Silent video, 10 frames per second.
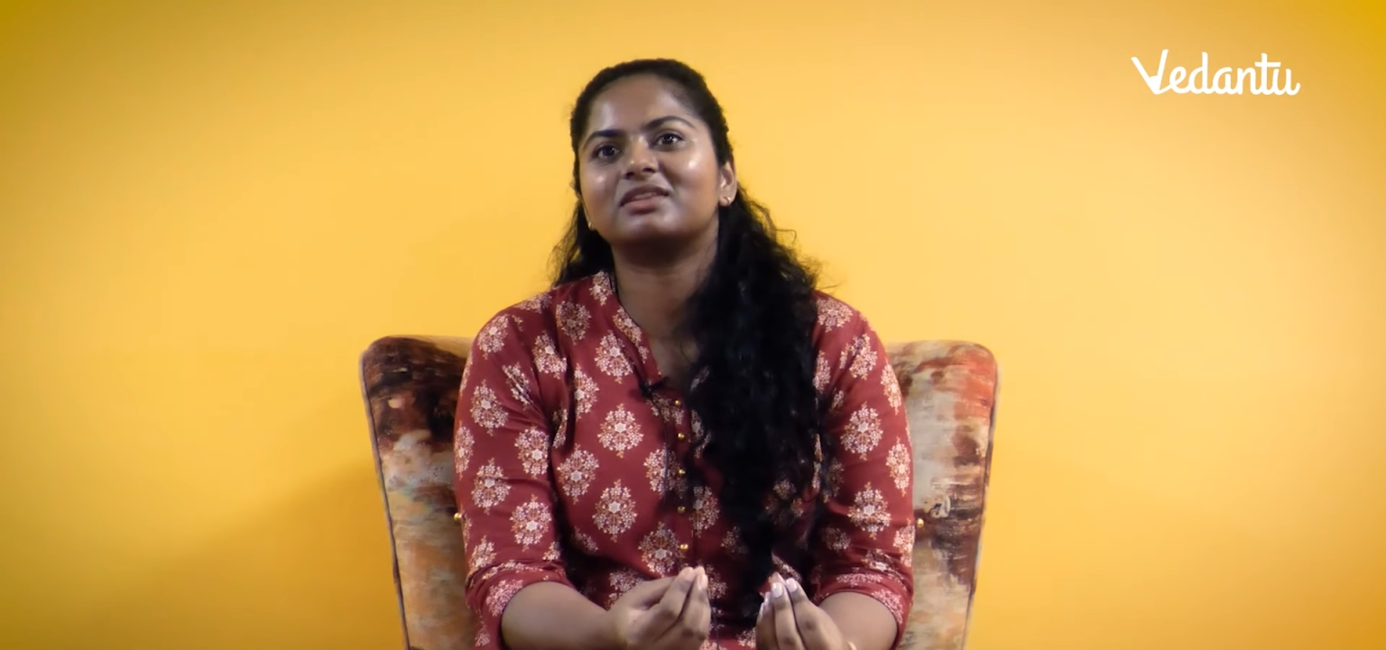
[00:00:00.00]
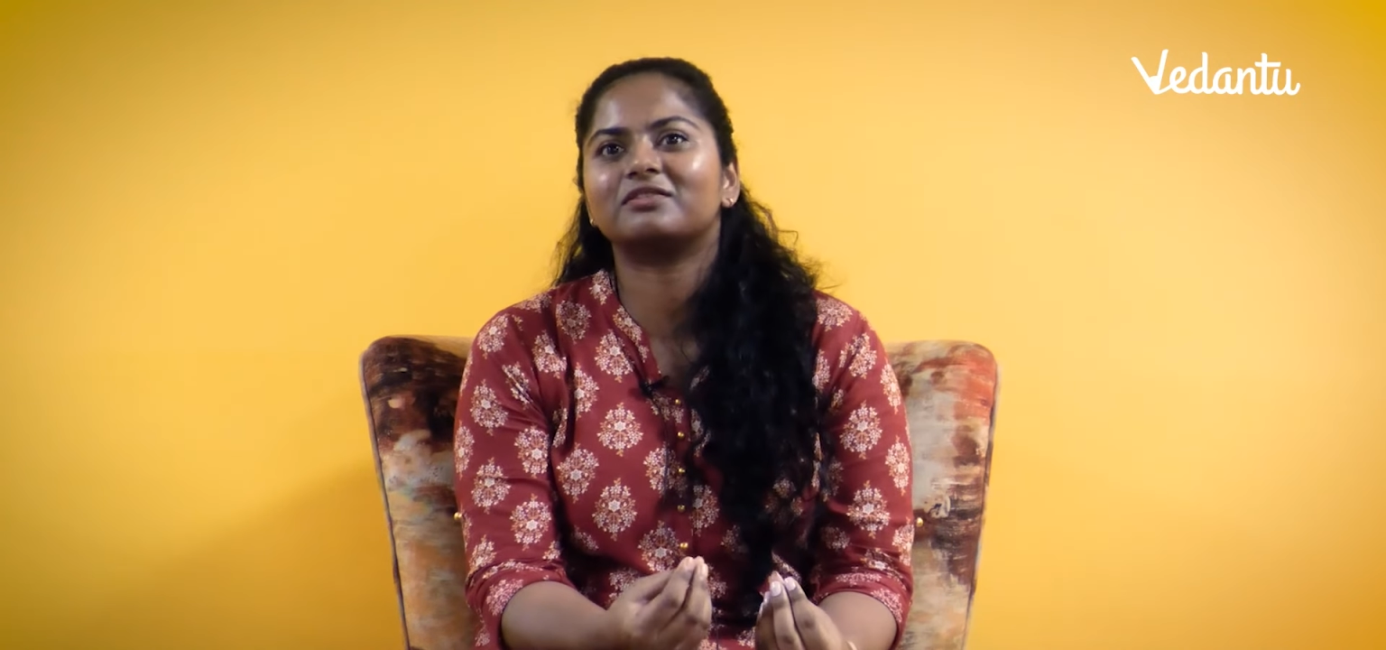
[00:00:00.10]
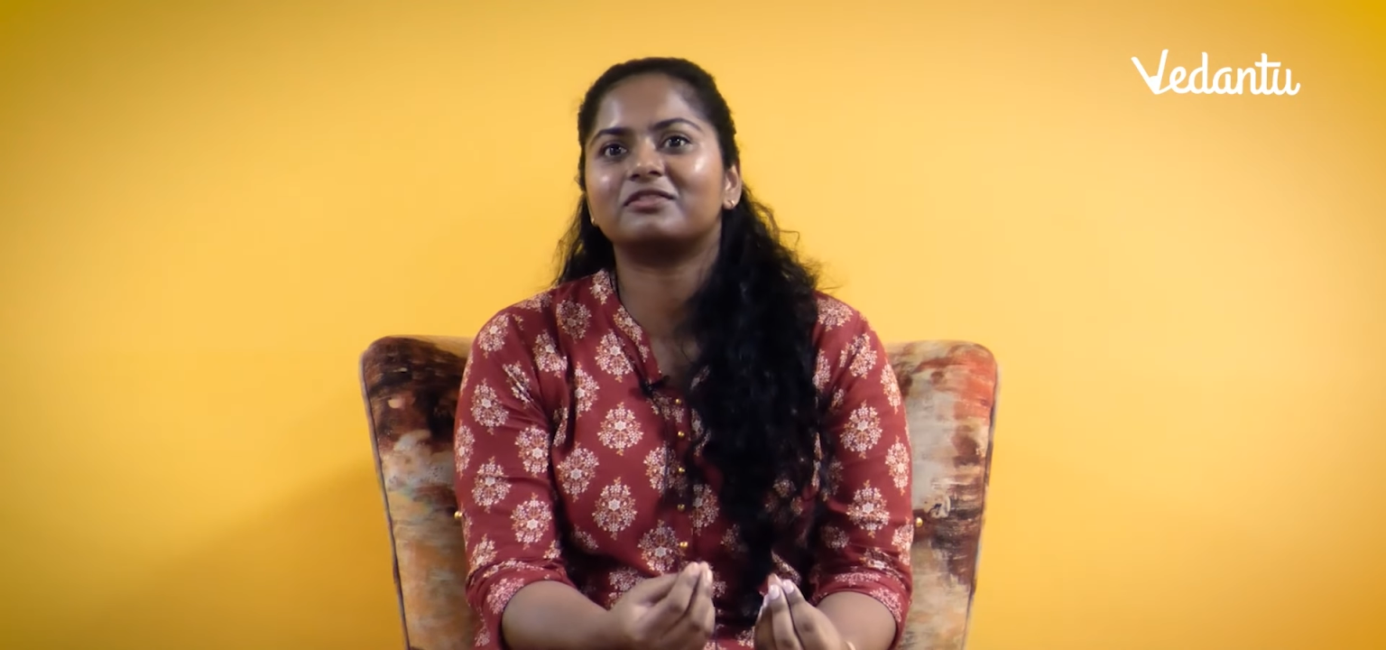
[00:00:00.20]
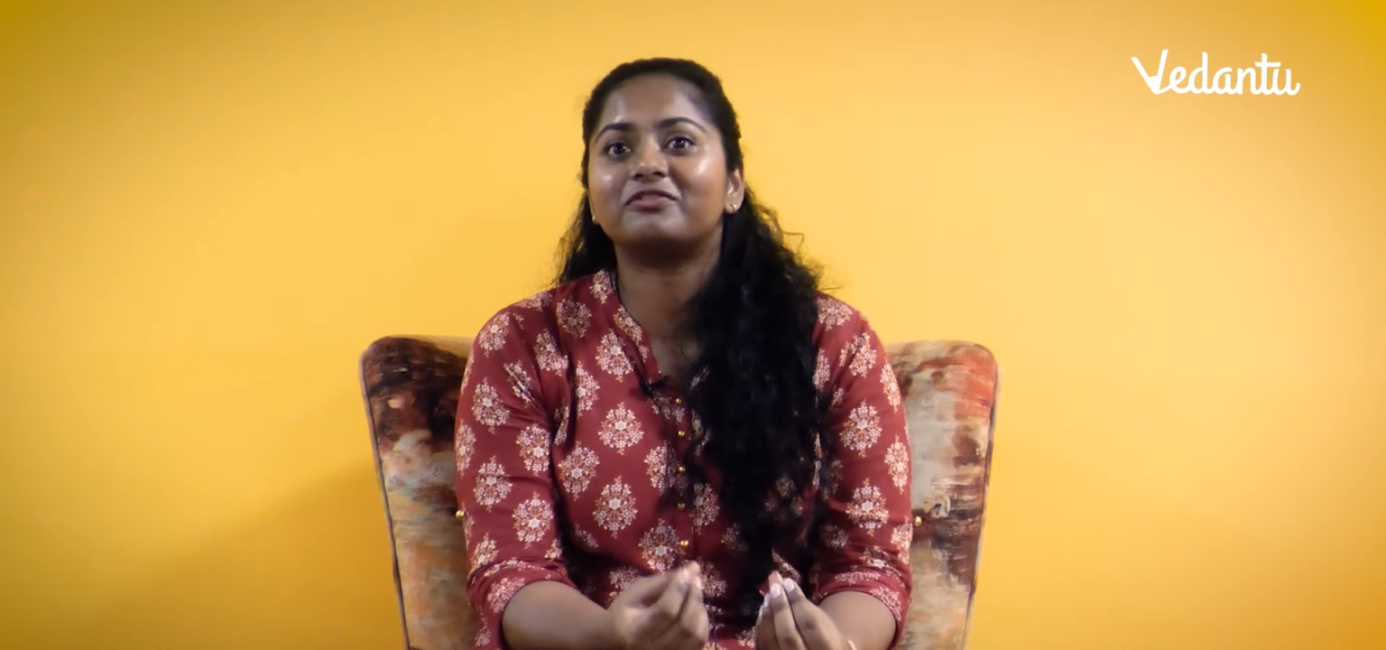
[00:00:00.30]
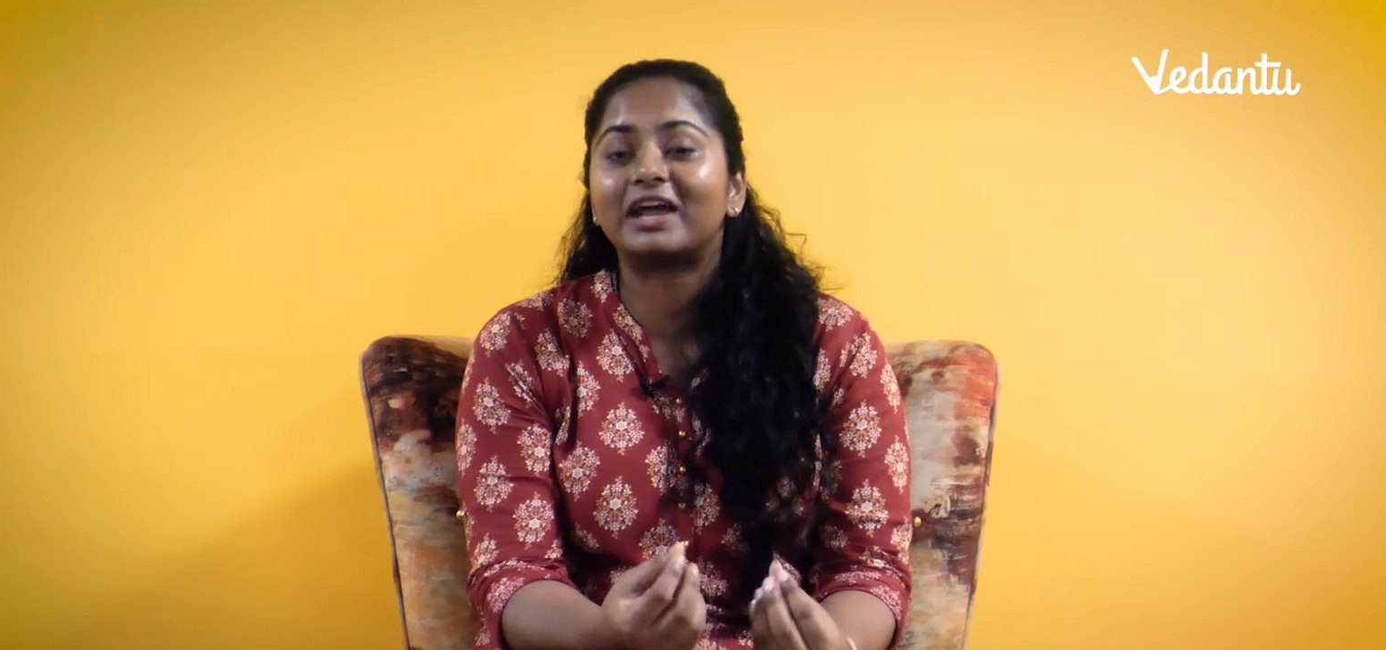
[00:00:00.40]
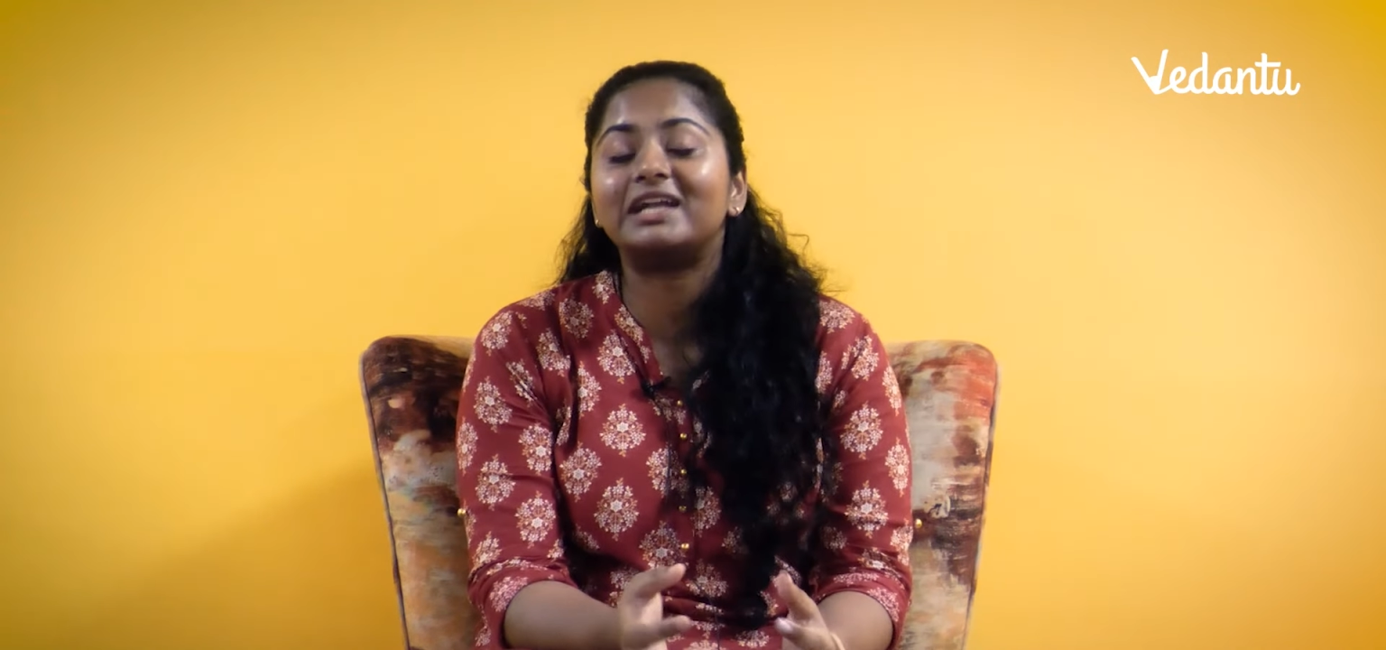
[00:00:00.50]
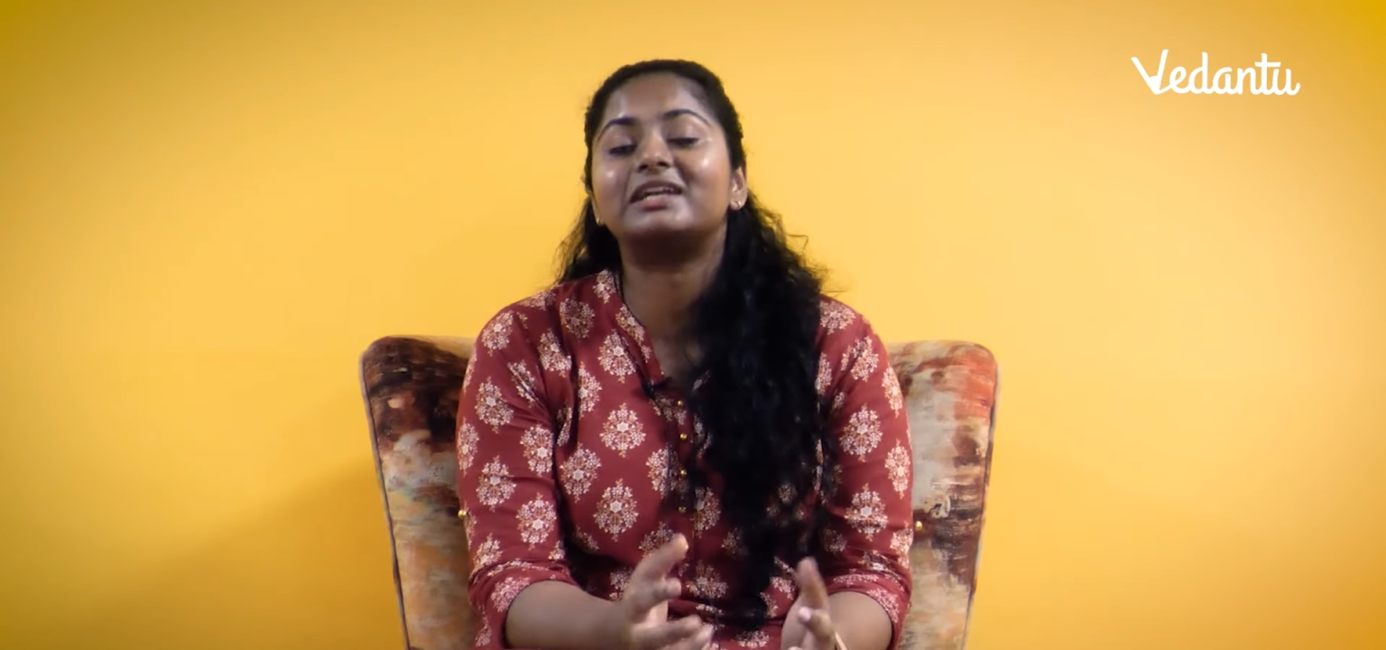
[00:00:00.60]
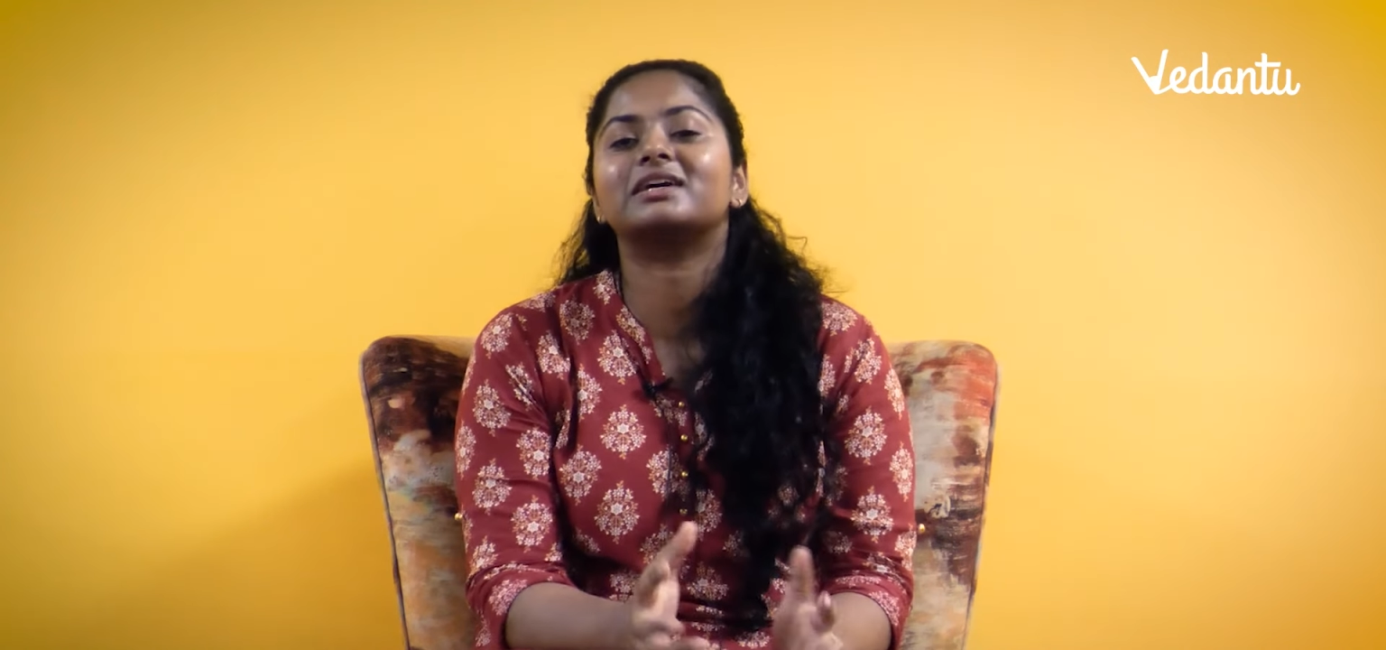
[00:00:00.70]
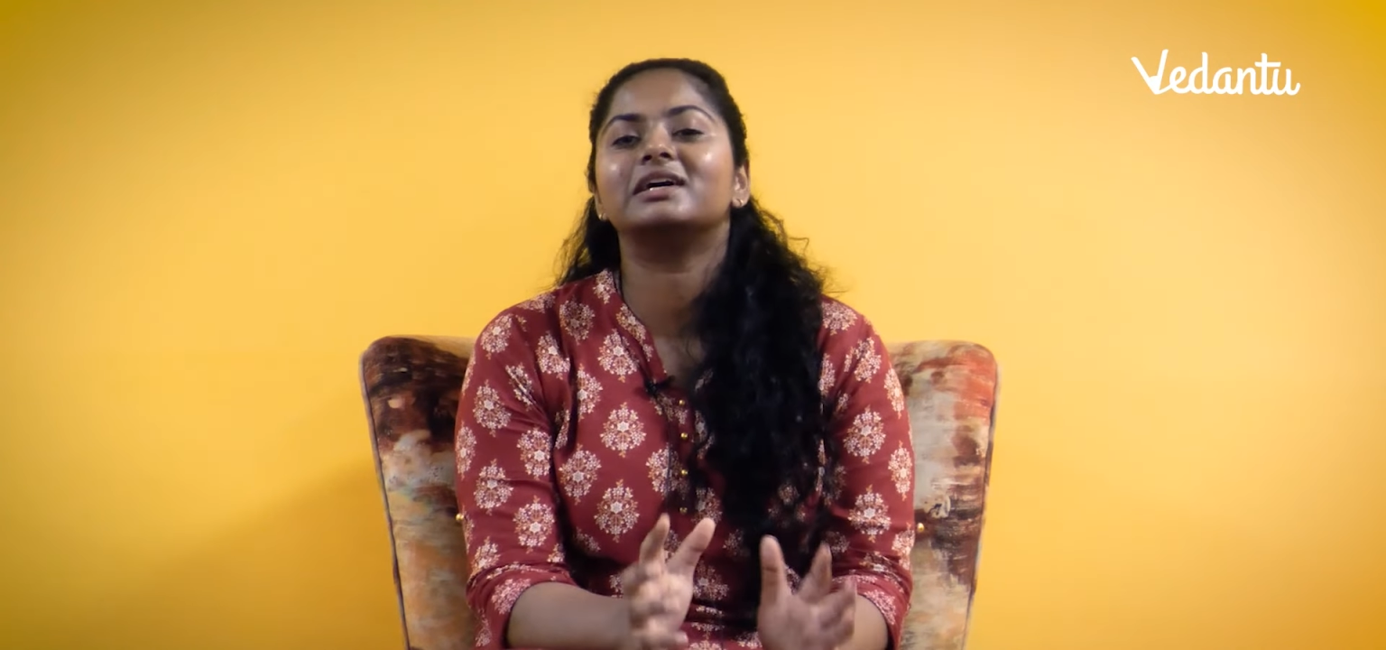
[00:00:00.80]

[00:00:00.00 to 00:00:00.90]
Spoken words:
They felt,